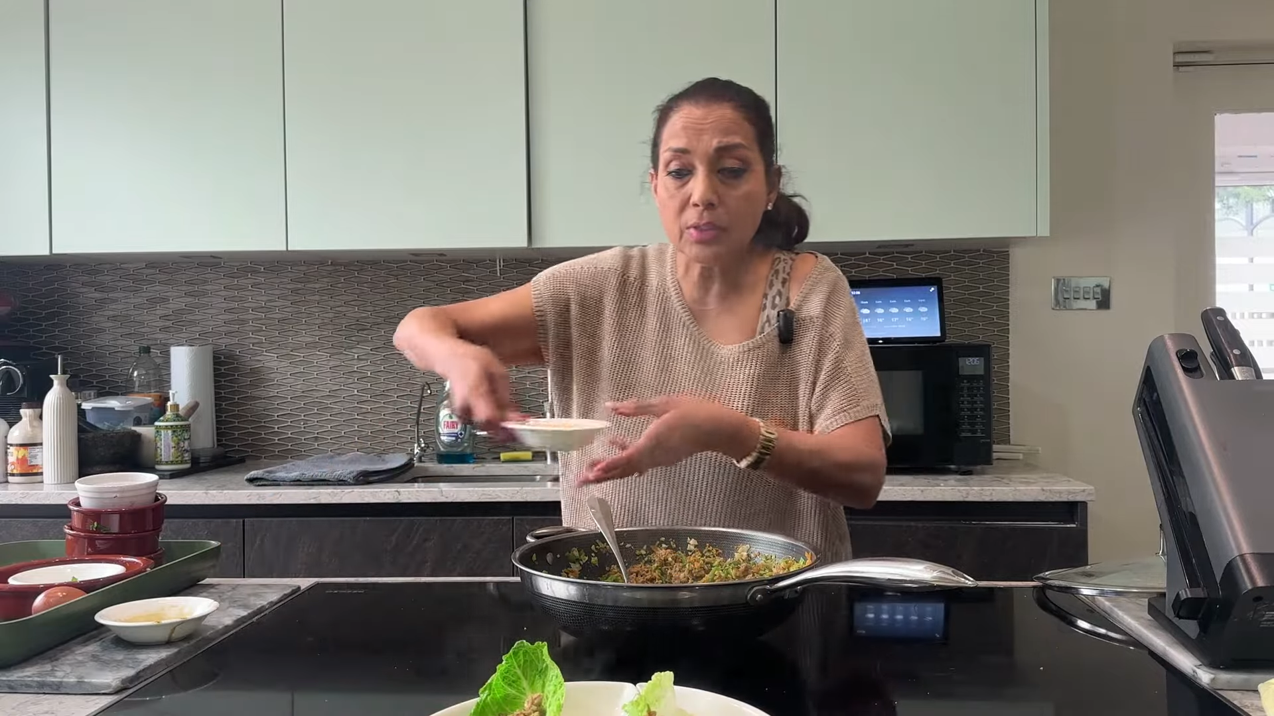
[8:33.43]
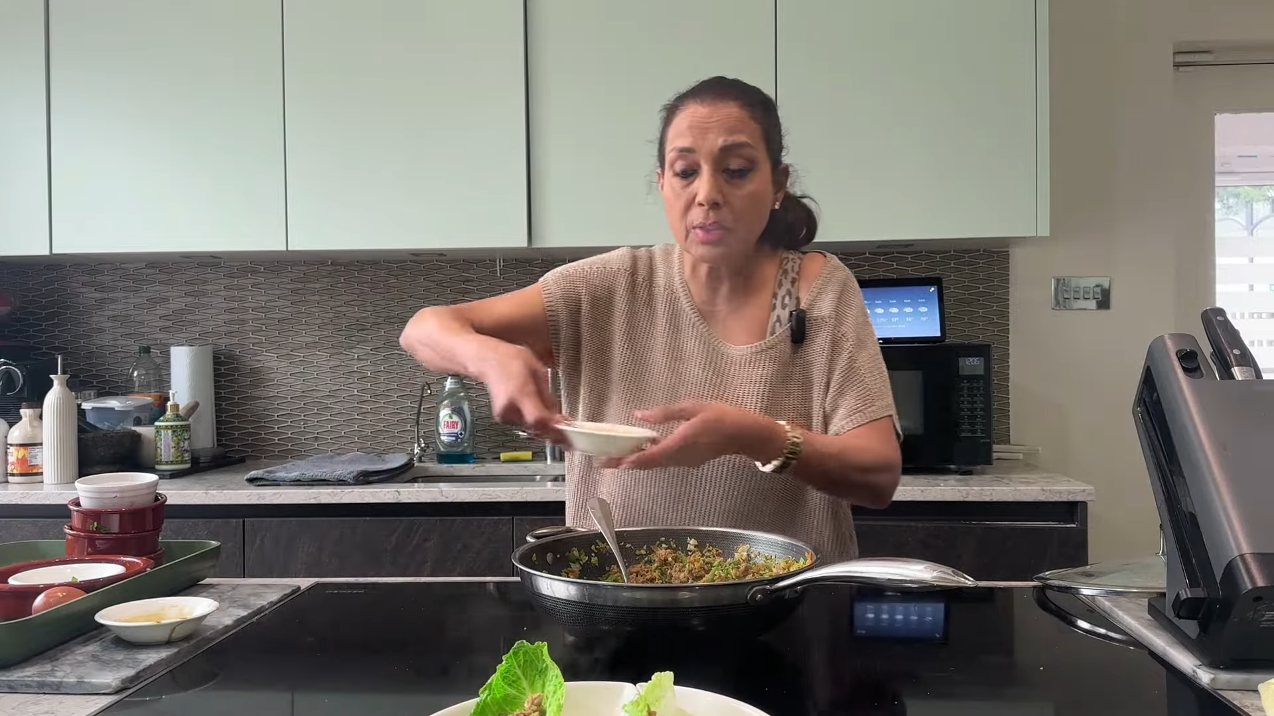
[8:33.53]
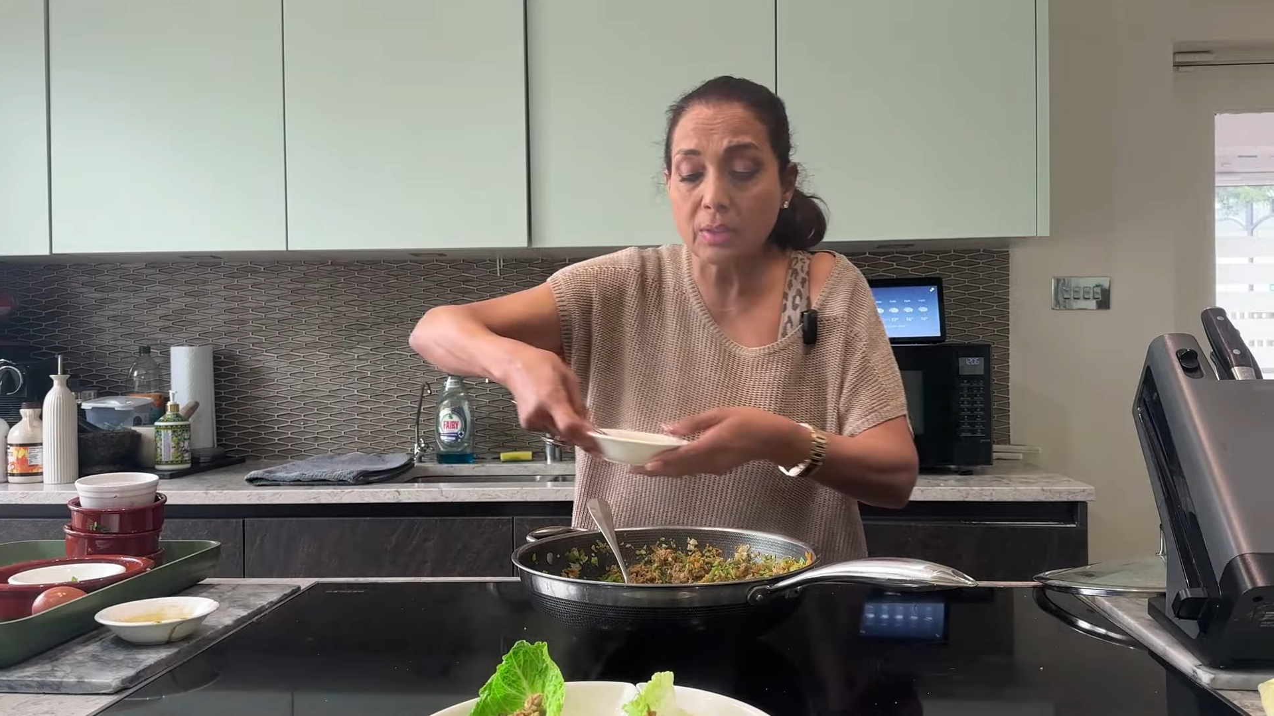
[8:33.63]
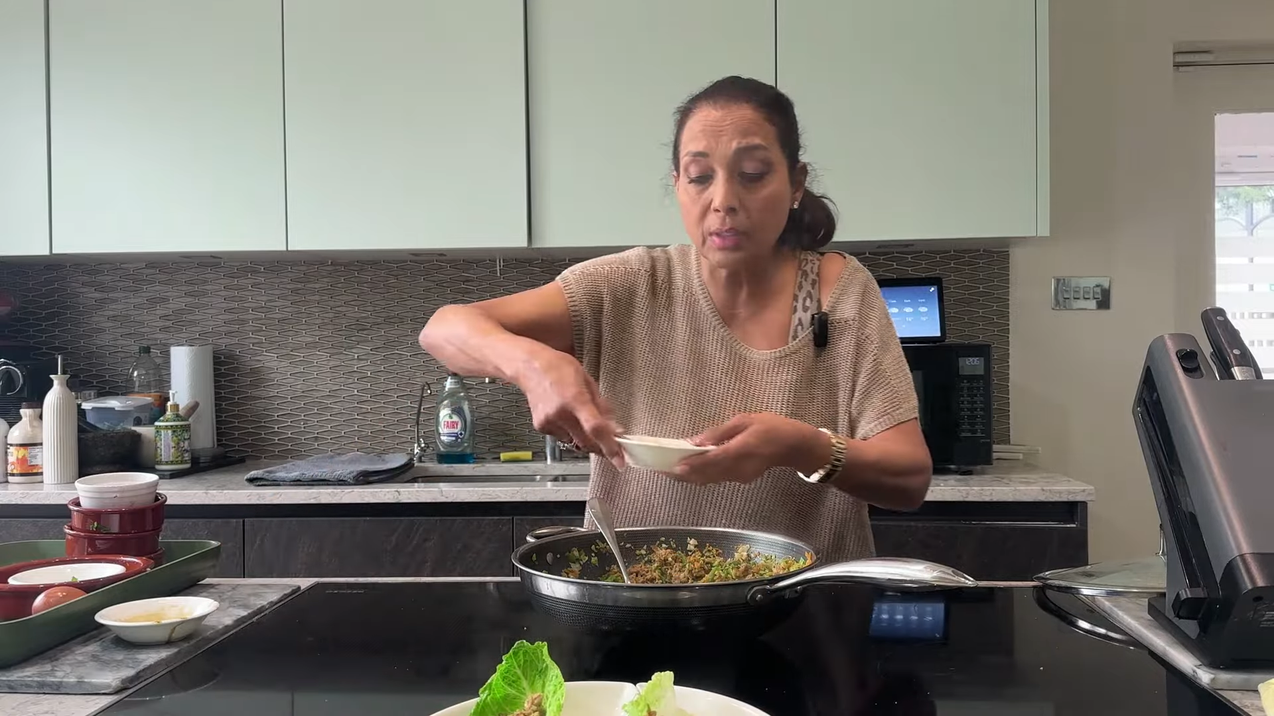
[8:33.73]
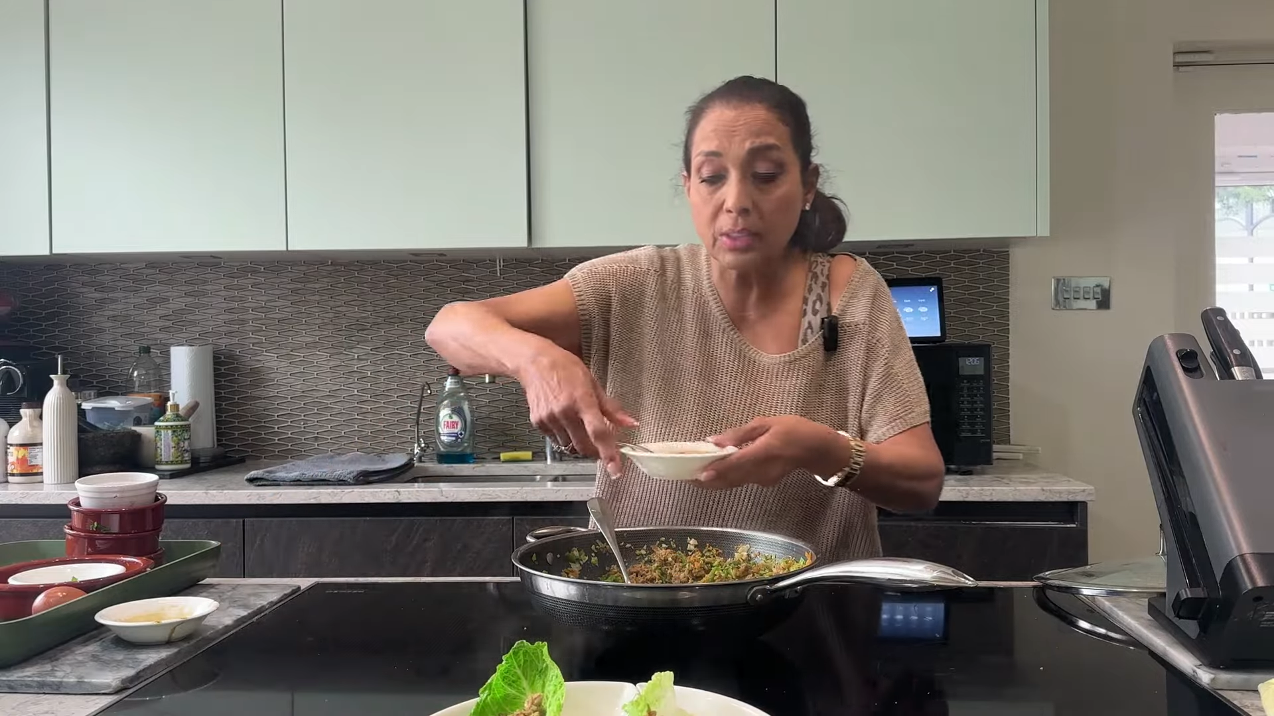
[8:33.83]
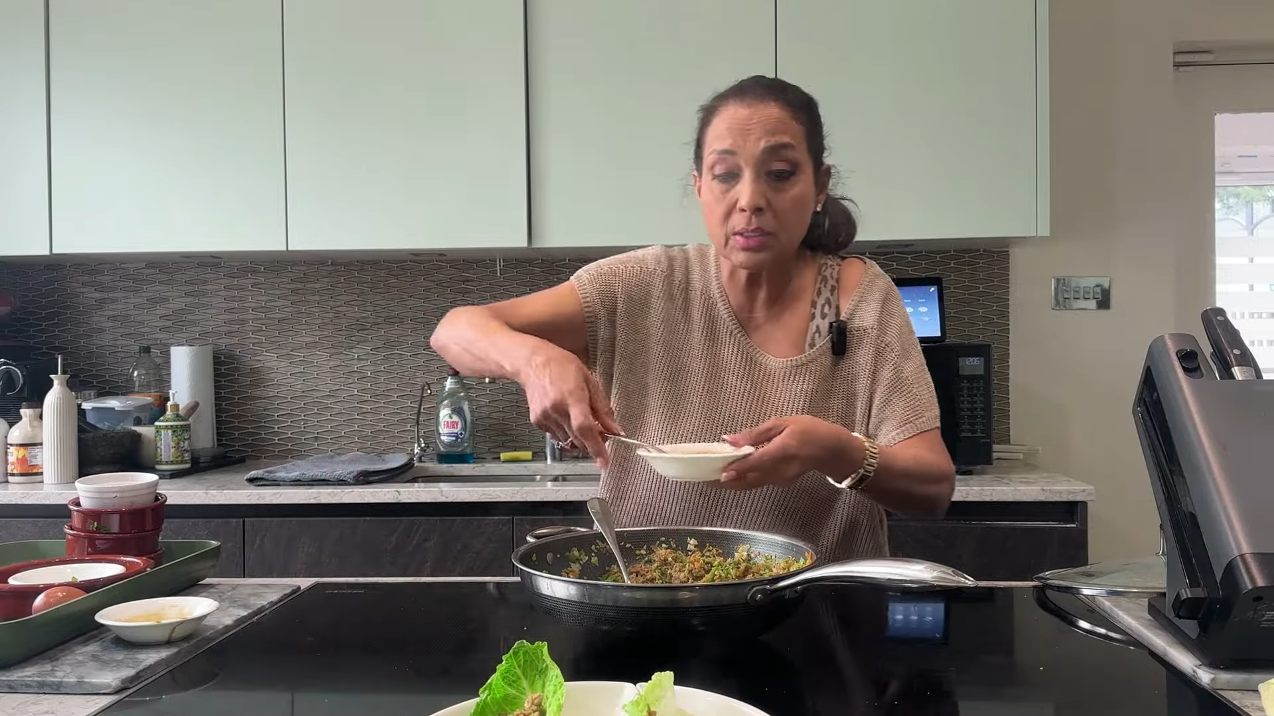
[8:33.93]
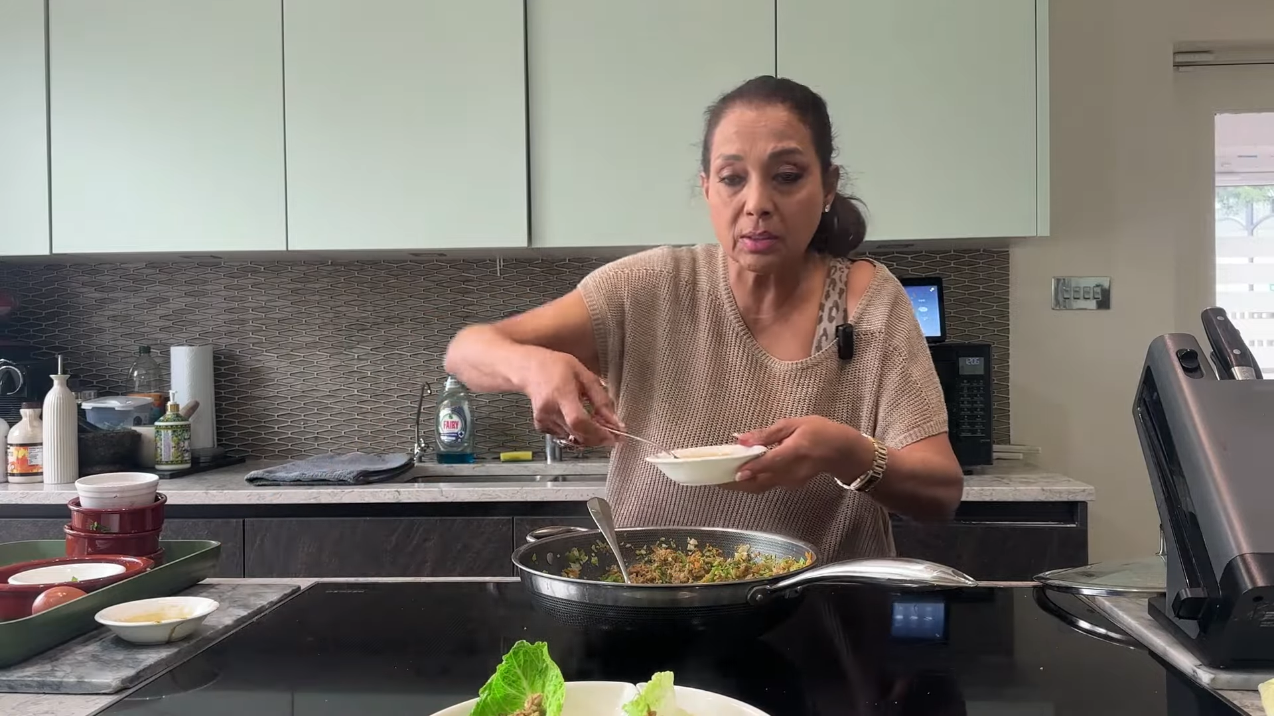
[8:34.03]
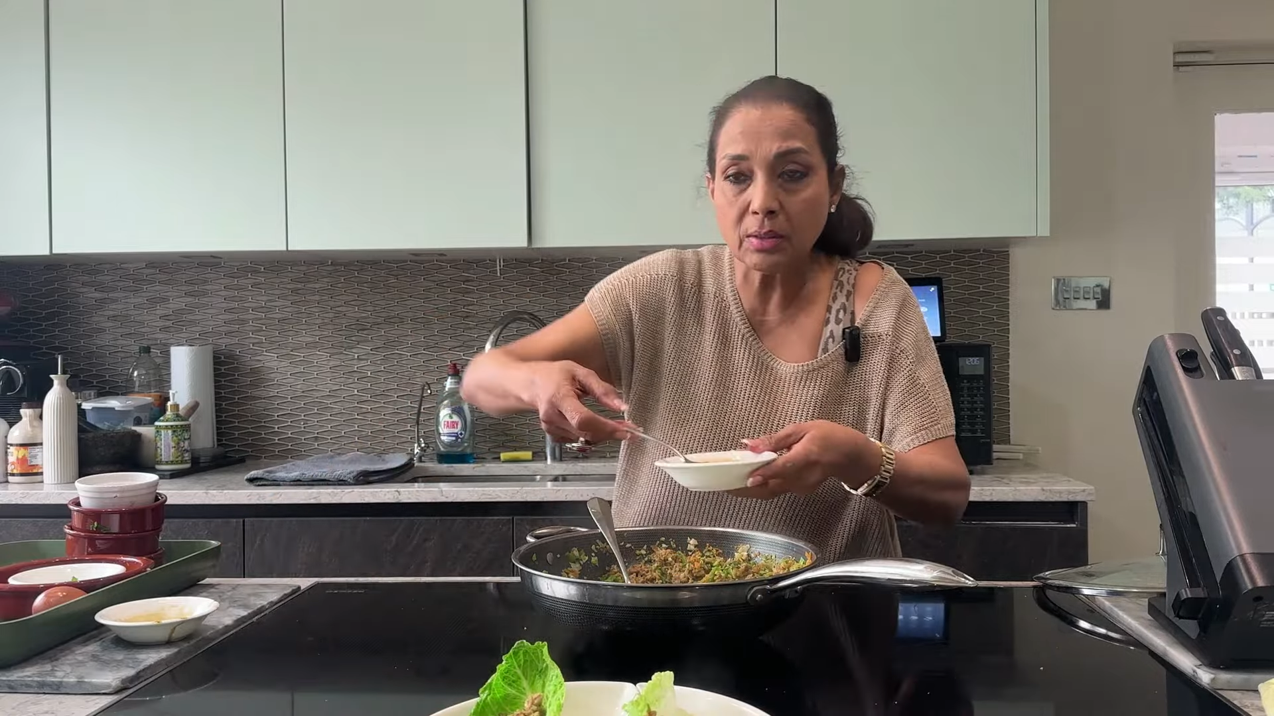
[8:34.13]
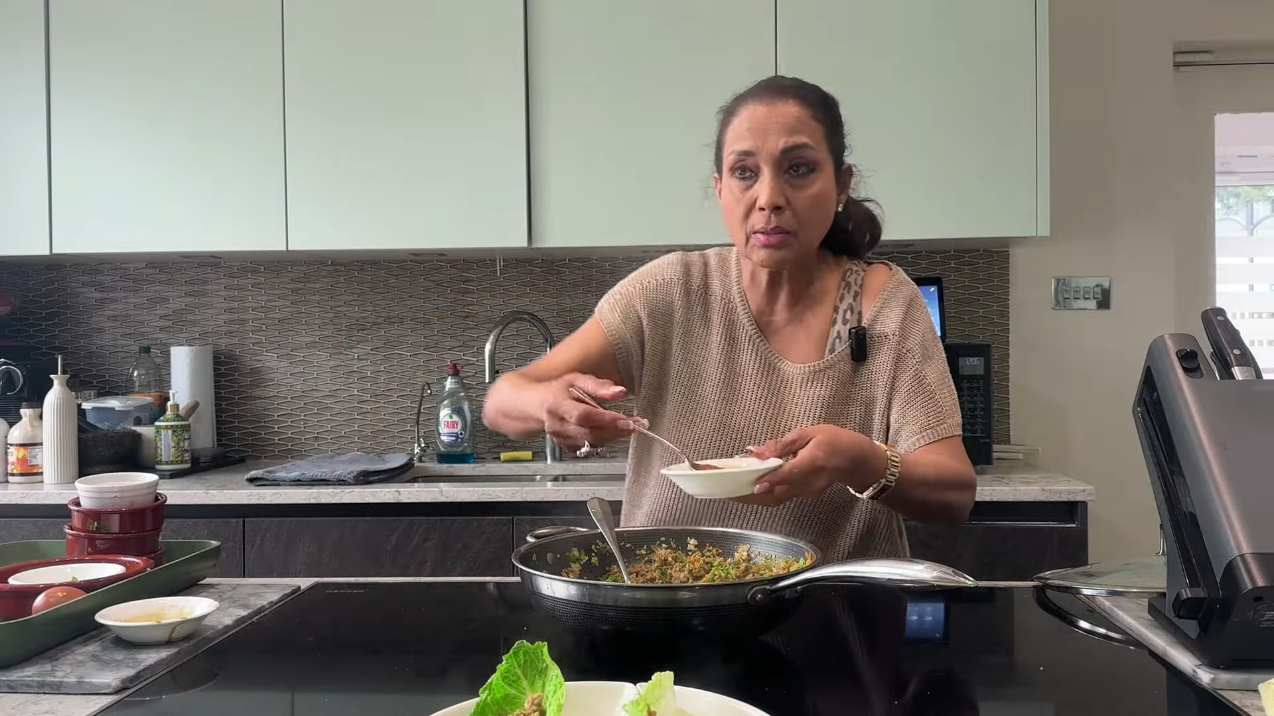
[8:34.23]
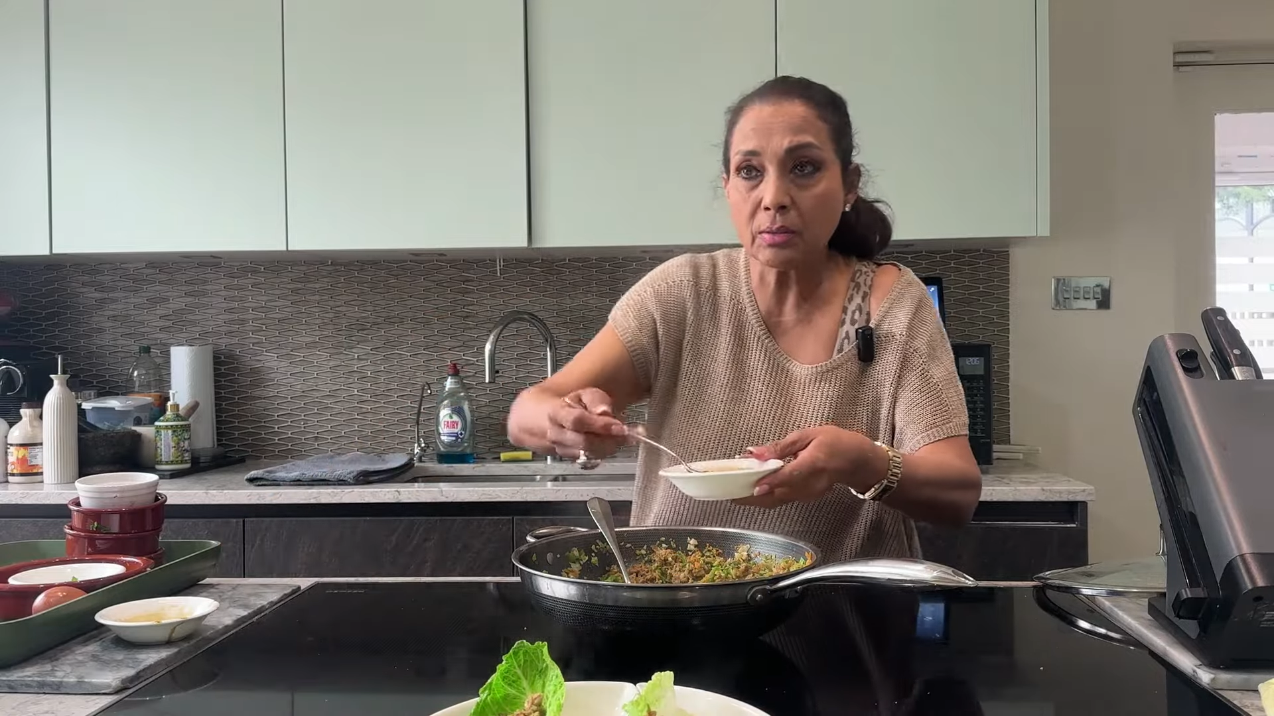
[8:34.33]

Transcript: then there's